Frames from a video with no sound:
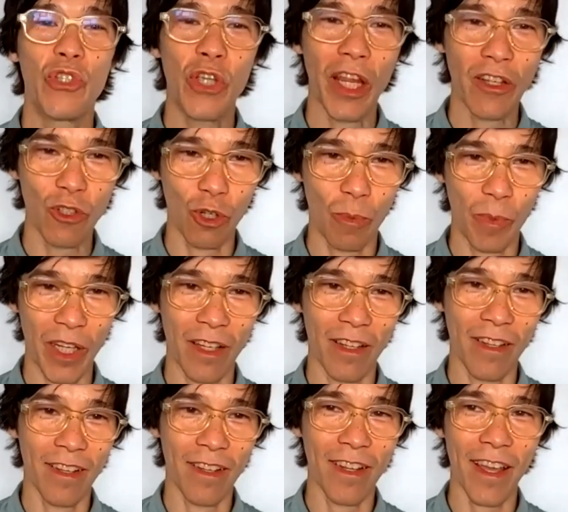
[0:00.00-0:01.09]
gentleman.
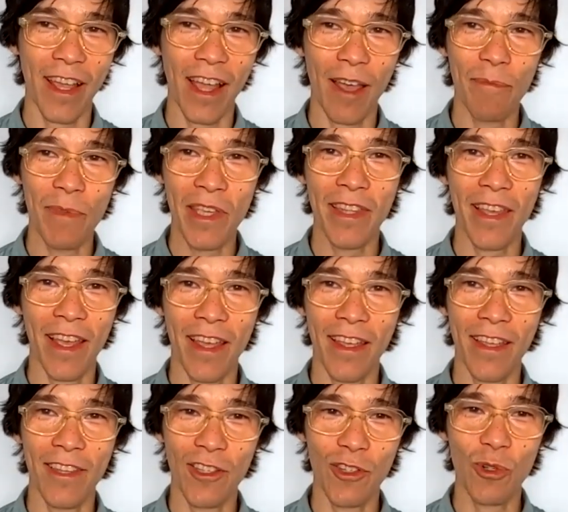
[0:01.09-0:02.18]
I mean
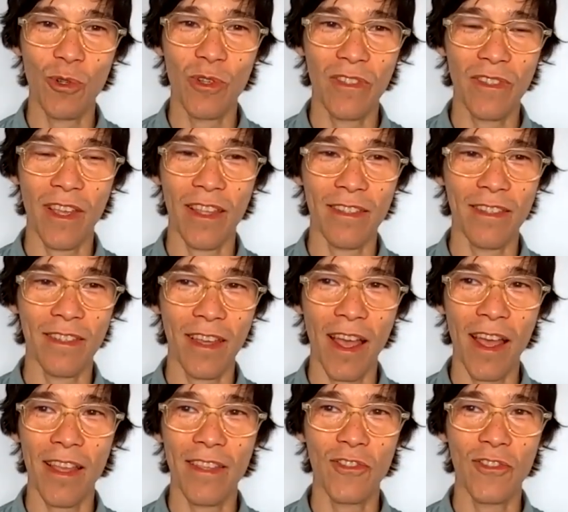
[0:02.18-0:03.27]
that in the truest sense. The
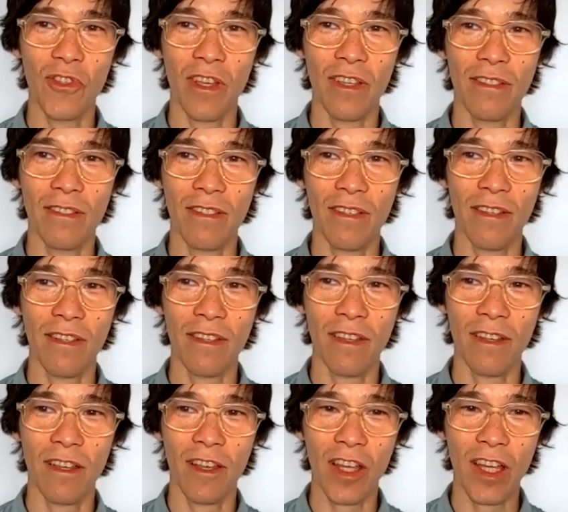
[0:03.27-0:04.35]
guy is just
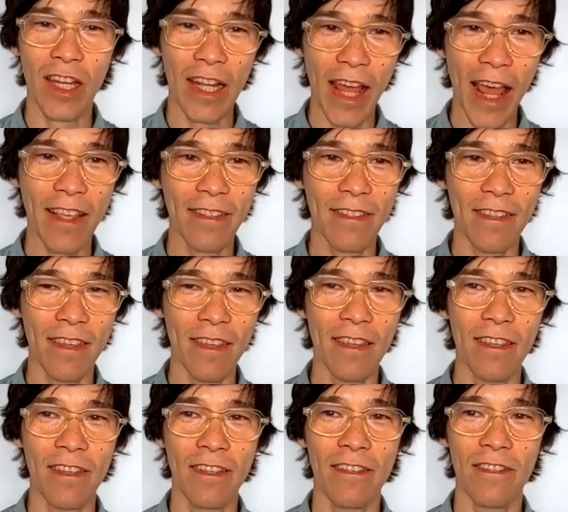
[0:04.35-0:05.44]
a
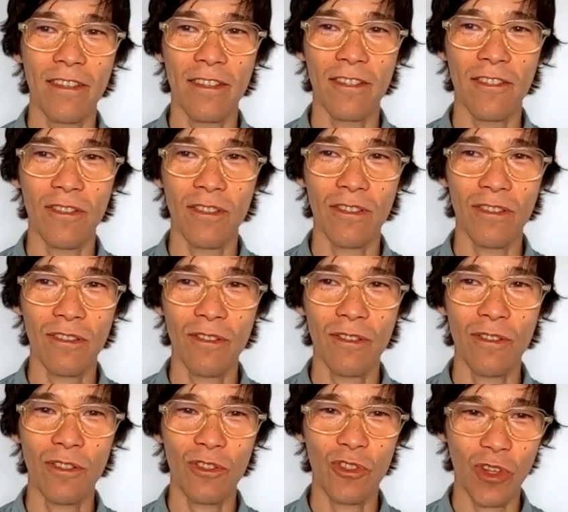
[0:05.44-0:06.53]
classy
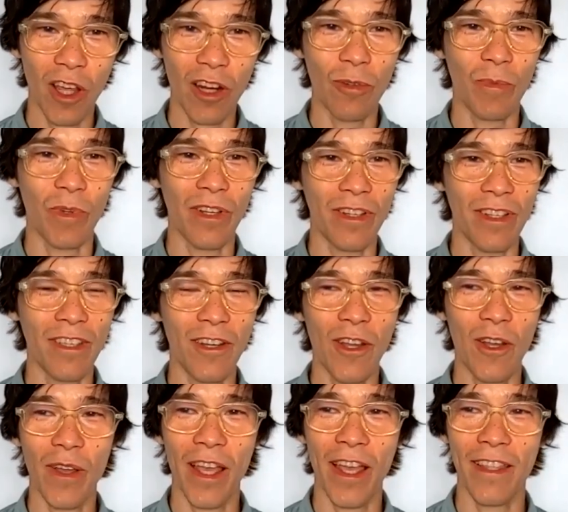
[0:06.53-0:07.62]
gentleman,
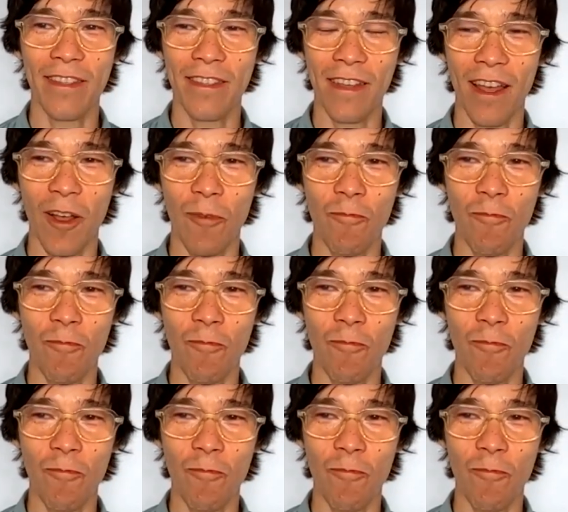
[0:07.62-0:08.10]
and